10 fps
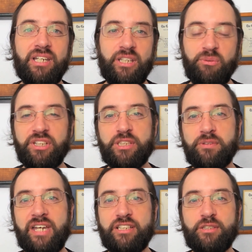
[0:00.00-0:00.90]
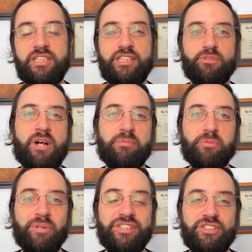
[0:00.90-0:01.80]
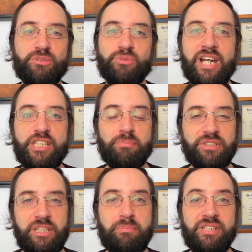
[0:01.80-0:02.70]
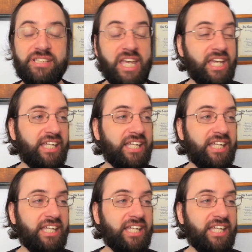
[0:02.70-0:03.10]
you would expect these swap spreads to rise precipitously,